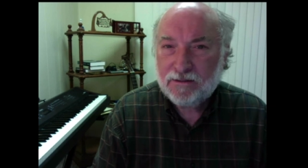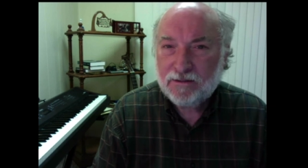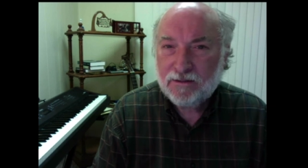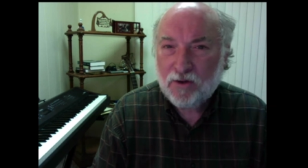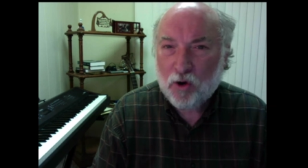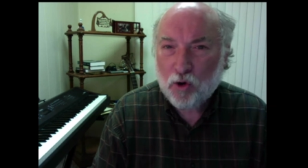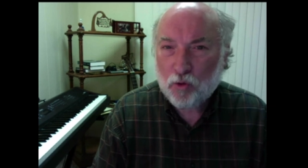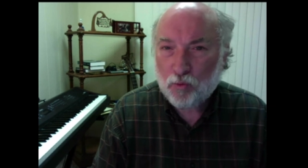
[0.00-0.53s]

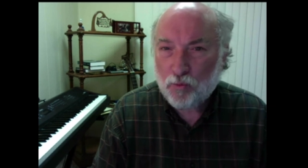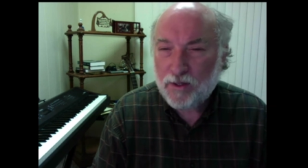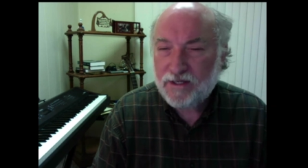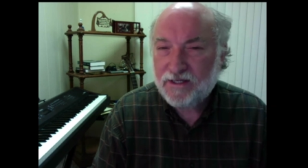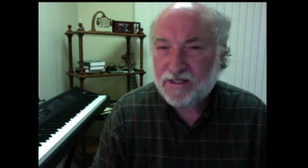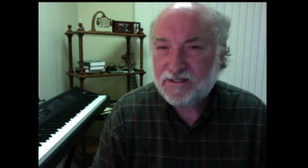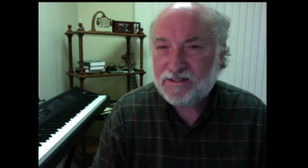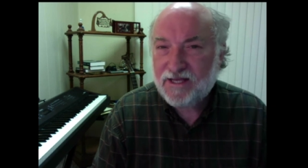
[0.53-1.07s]

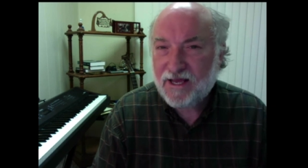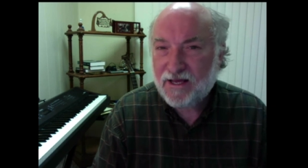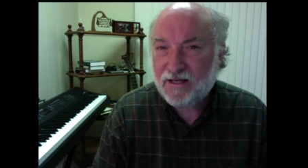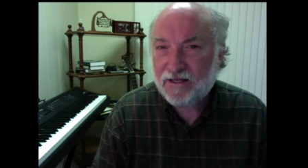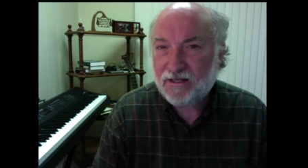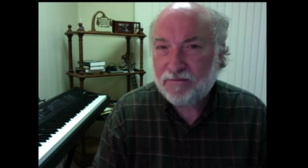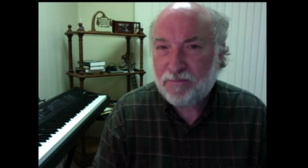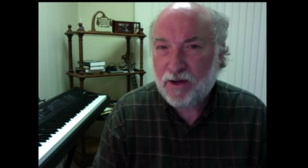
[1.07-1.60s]
horrendous
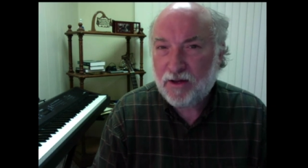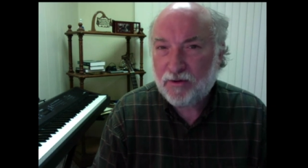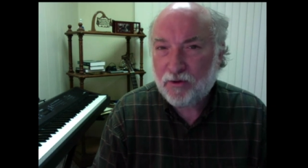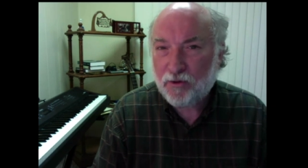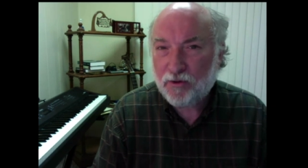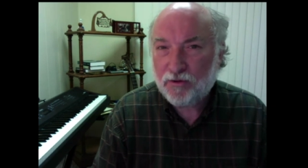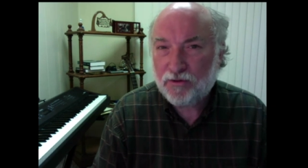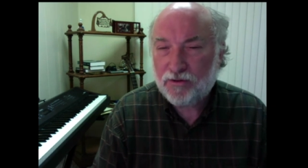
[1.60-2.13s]
hell upon
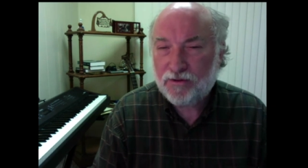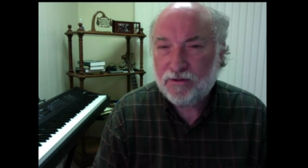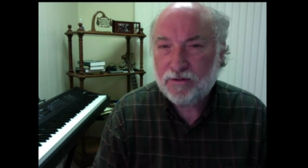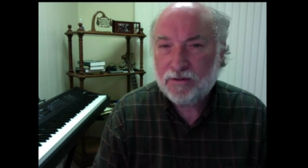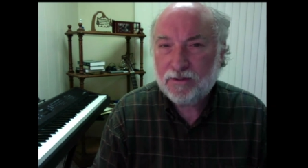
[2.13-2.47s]
earth,